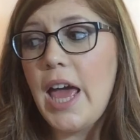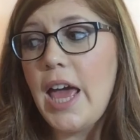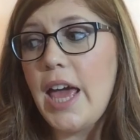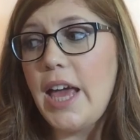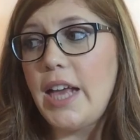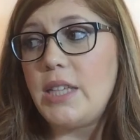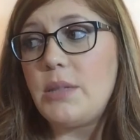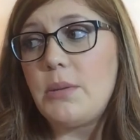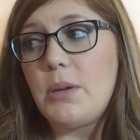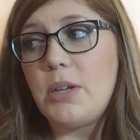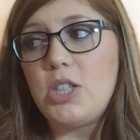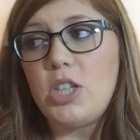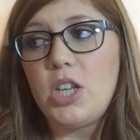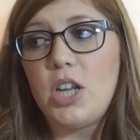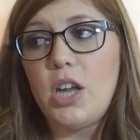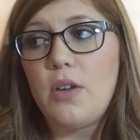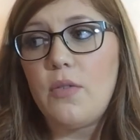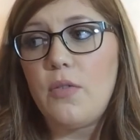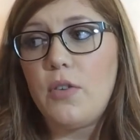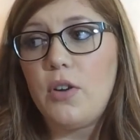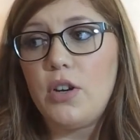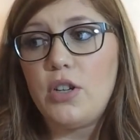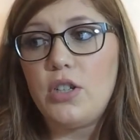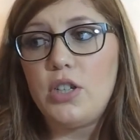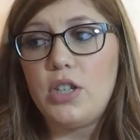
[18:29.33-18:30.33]
Especially
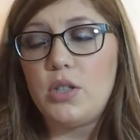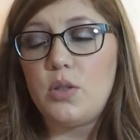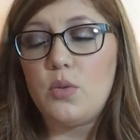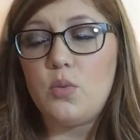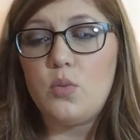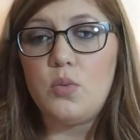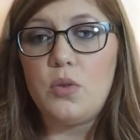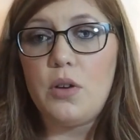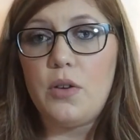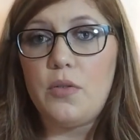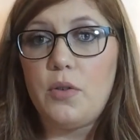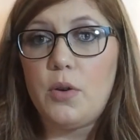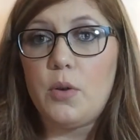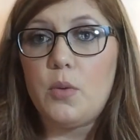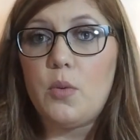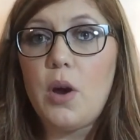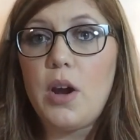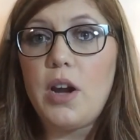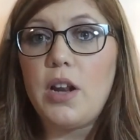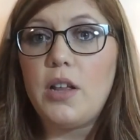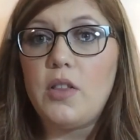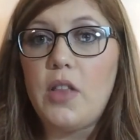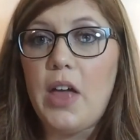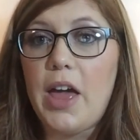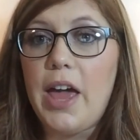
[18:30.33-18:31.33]
if you're
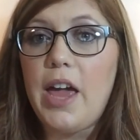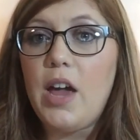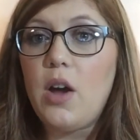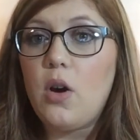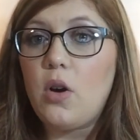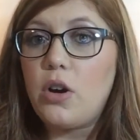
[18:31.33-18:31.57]
running late,